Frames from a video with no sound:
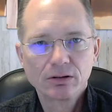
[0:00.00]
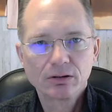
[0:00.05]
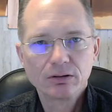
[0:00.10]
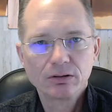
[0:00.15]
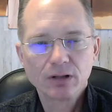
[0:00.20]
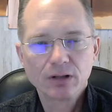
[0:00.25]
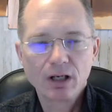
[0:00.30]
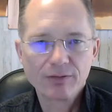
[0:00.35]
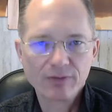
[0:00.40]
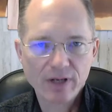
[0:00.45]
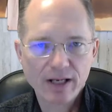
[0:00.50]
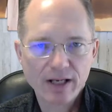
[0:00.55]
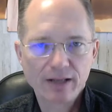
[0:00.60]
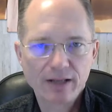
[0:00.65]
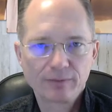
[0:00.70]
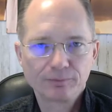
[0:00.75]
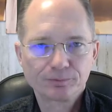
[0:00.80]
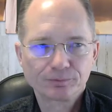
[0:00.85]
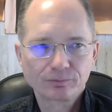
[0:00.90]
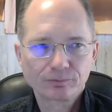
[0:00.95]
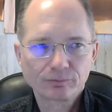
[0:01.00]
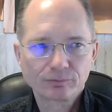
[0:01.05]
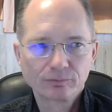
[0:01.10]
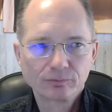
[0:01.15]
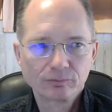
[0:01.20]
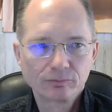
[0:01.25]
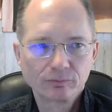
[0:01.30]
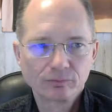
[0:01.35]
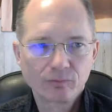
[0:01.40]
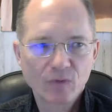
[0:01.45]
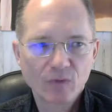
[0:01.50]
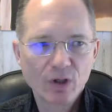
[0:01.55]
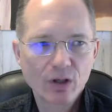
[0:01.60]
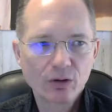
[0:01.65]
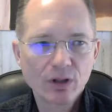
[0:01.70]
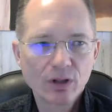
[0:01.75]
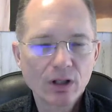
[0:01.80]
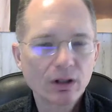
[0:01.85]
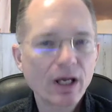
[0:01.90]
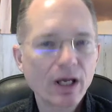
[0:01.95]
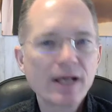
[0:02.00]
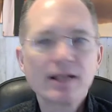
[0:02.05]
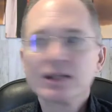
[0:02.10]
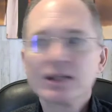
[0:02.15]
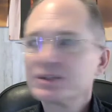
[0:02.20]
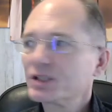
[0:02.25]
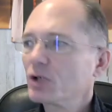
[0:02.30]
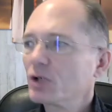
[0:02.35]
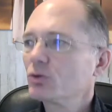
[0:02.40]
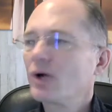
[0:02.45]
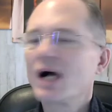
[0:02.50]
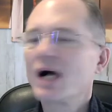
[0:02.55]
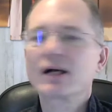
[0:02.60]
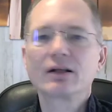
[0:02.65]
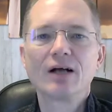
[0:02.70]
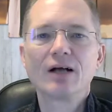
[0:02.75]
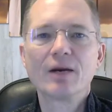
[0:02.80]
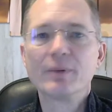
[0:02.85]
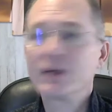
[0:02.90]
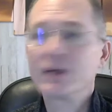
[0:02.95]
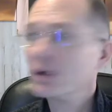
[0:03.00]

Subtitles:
of that. You know, hey, let's go rock climbing.